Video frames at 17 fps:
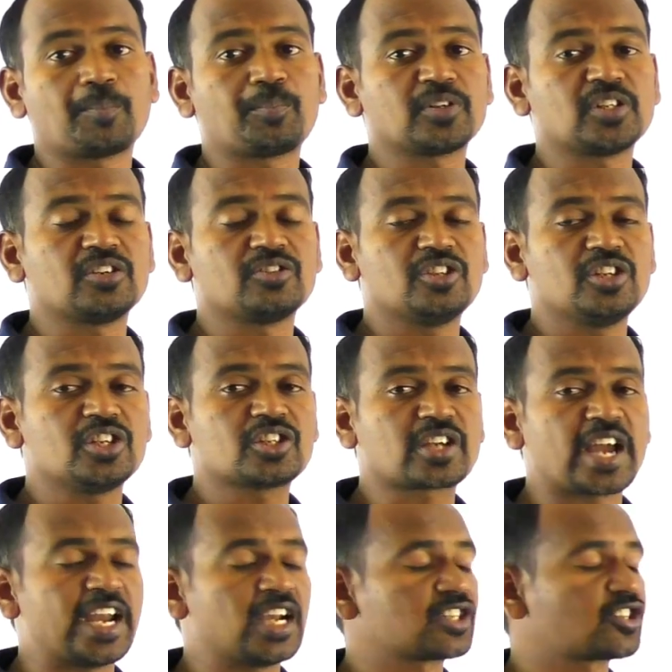represent these
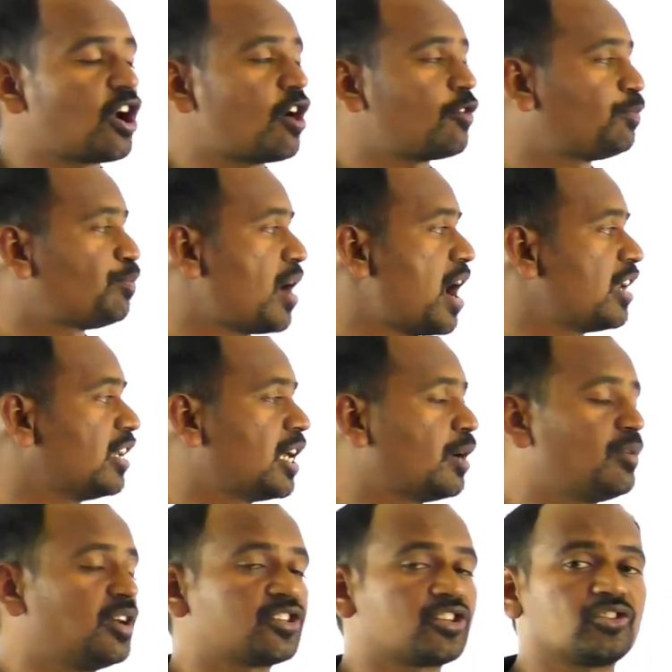kinds of
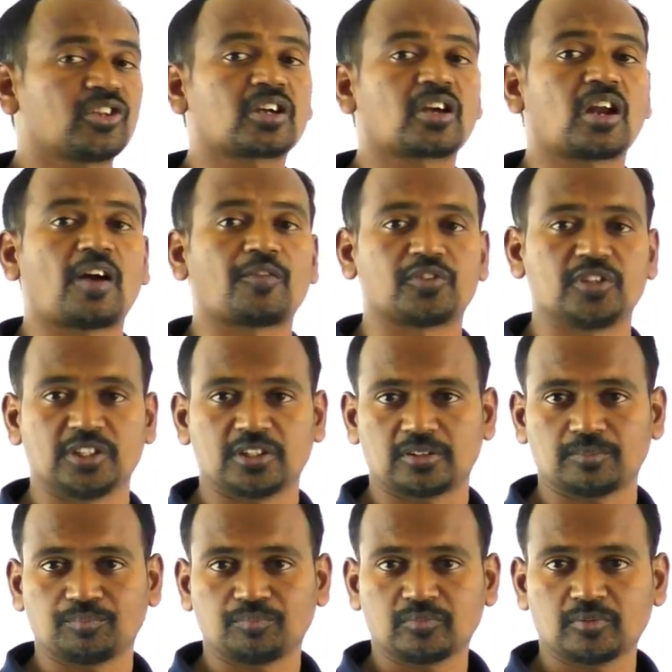polynomials in the graph
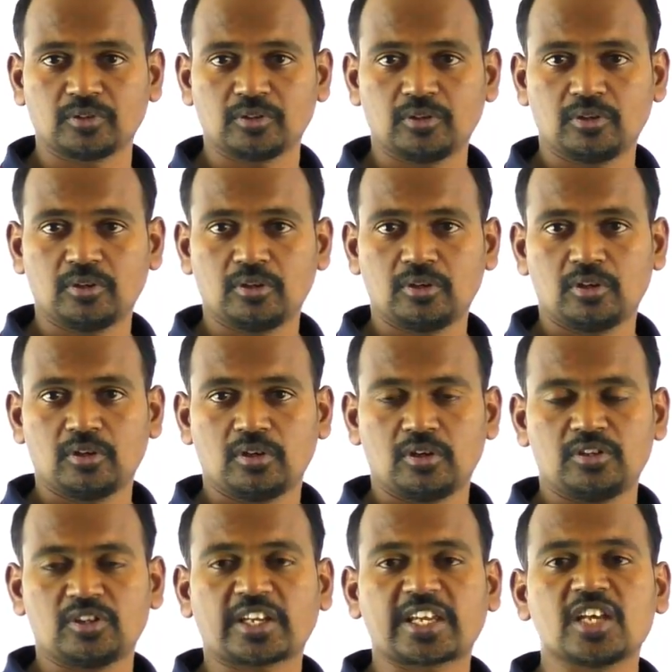sheet.
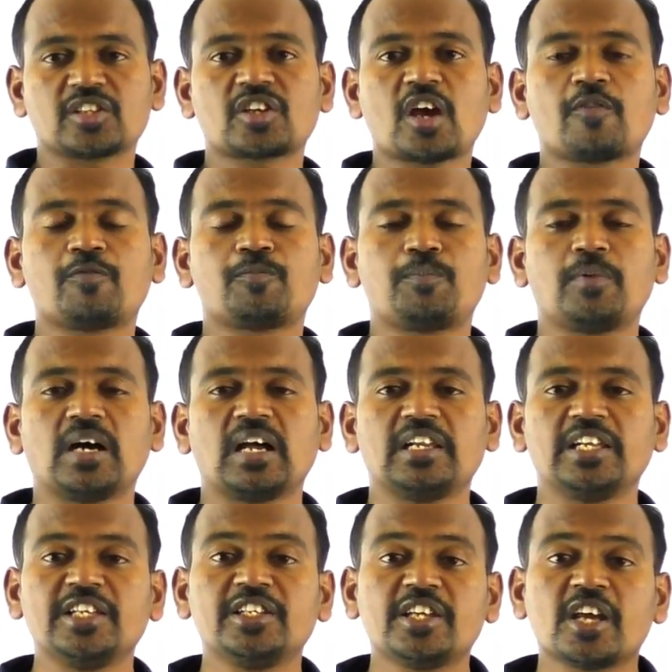In the case of
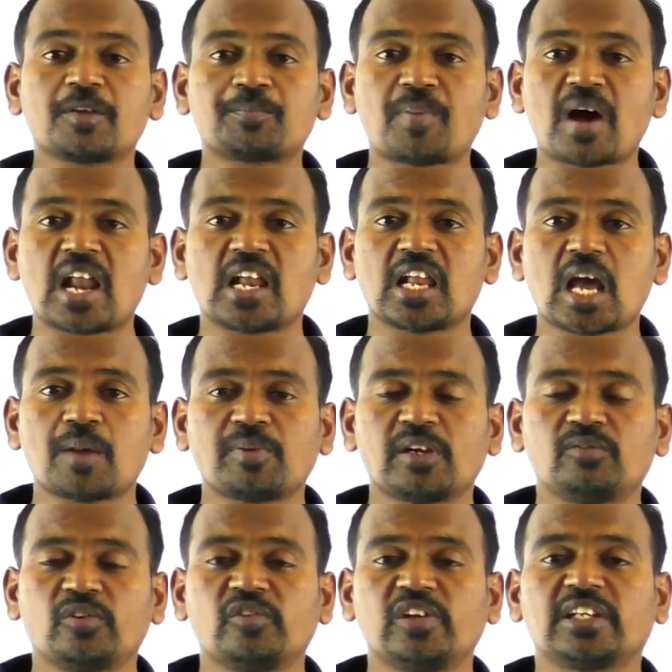linear
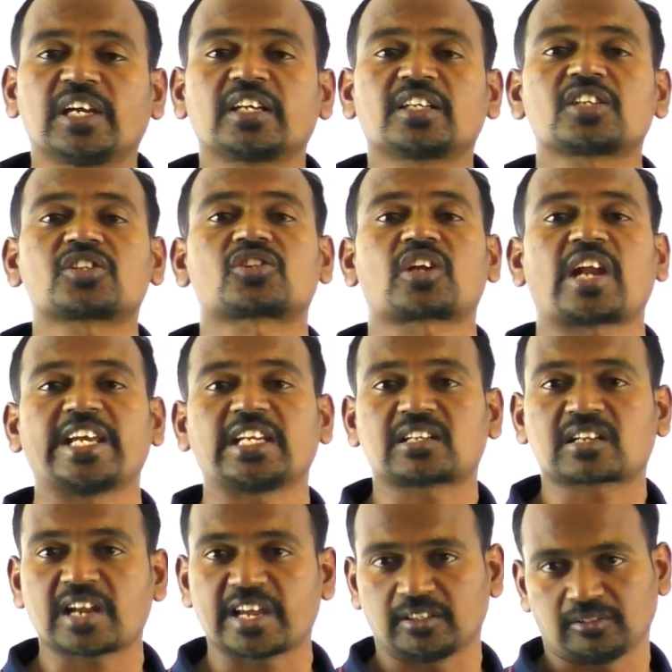polynomial, we will get a
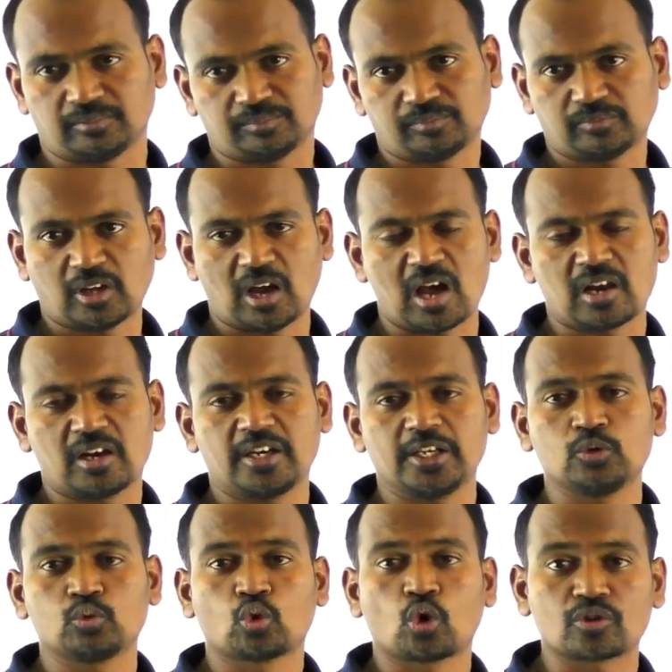straight line.
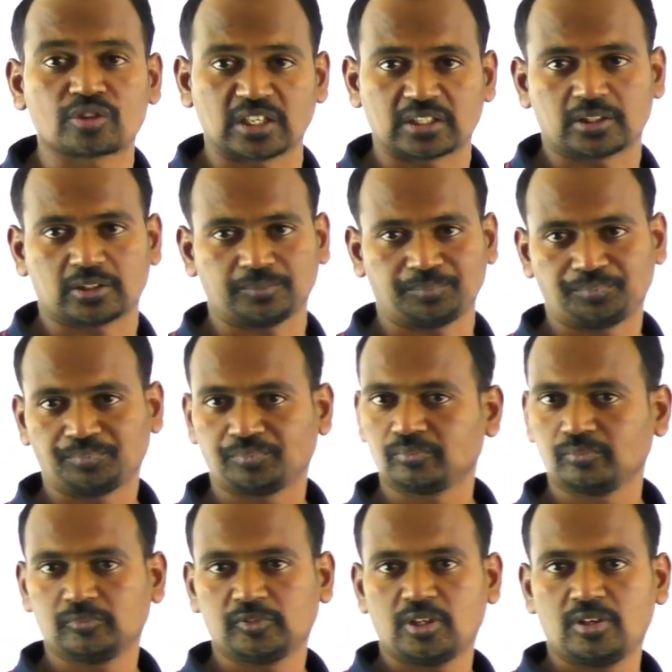Already you know that.
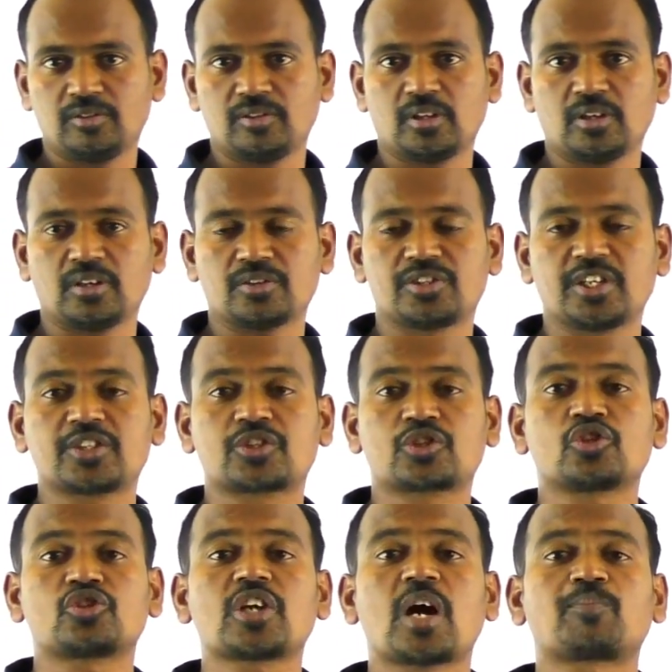In the
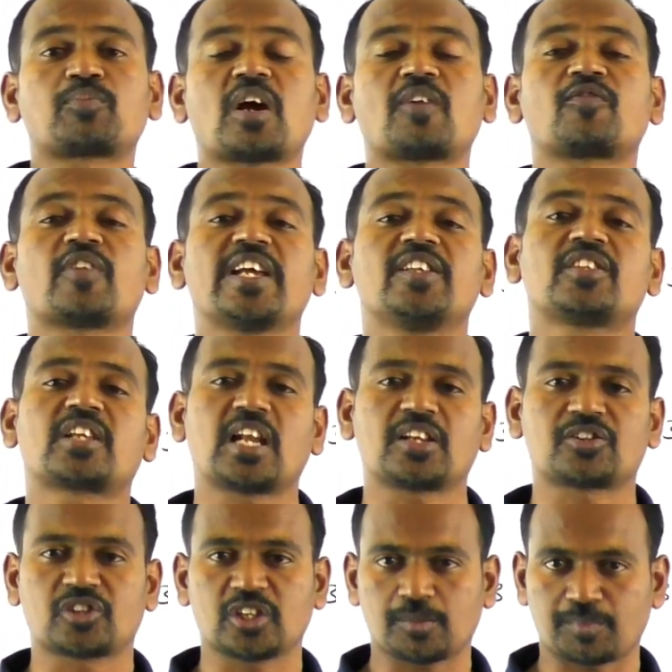6th chapter of 9th
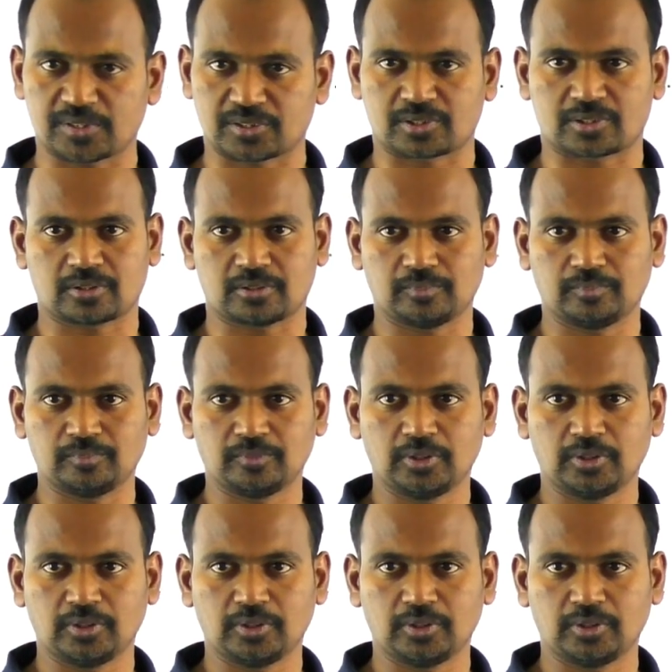class syllabus.